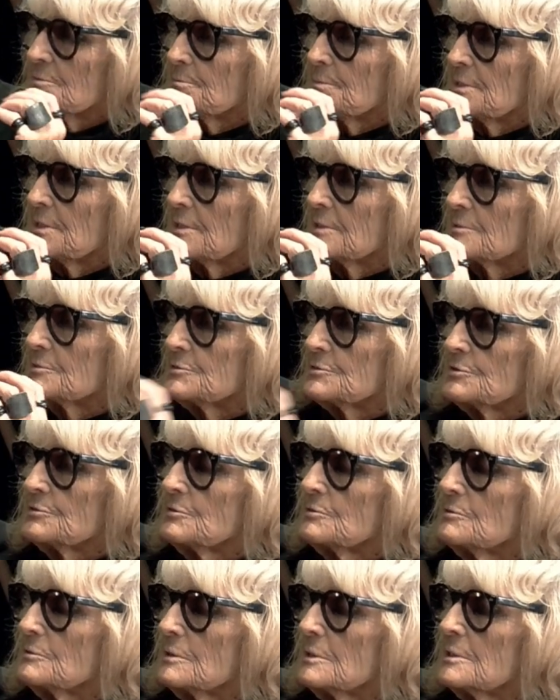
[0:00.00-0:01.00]
being
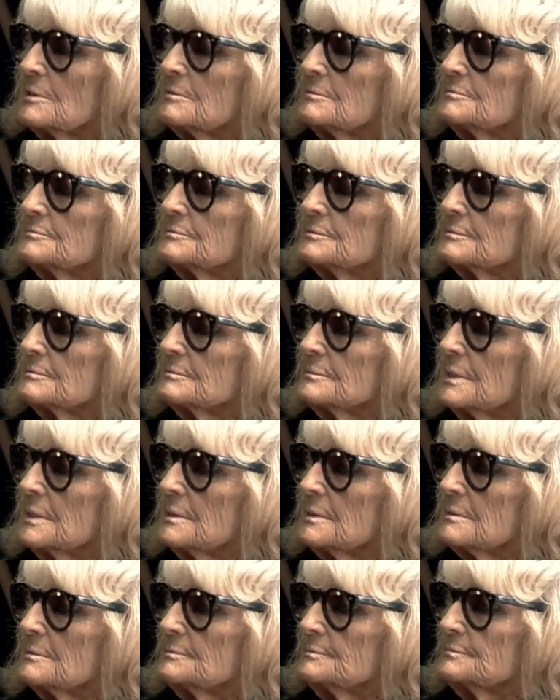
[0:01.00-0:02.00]
too
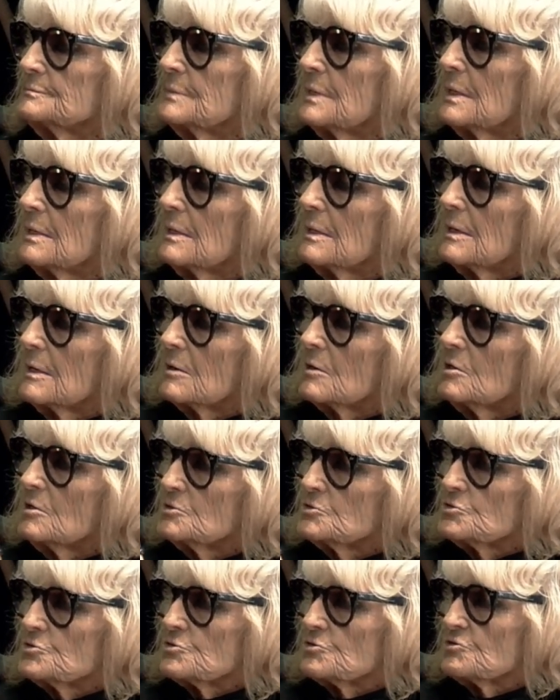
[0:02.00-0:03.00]

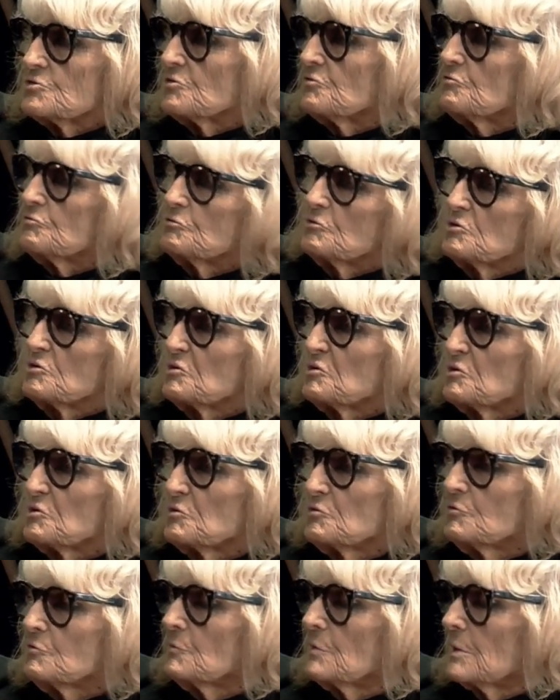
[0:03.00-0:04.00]
conscious of what you're
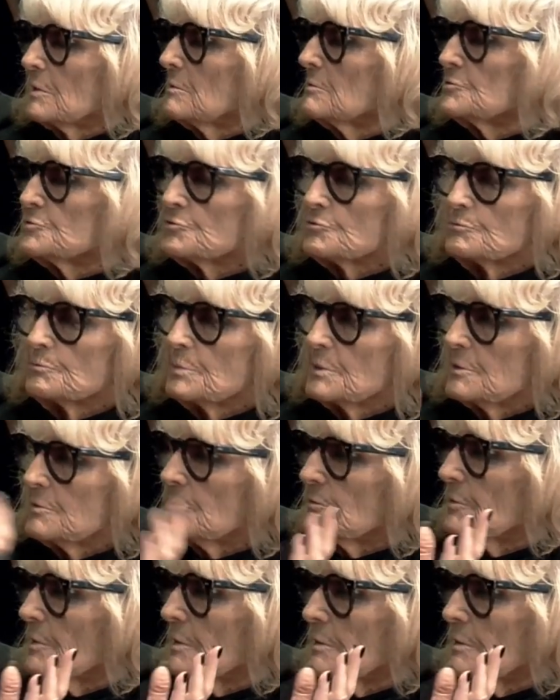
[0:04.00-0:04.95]
doing, you shouldn't be doing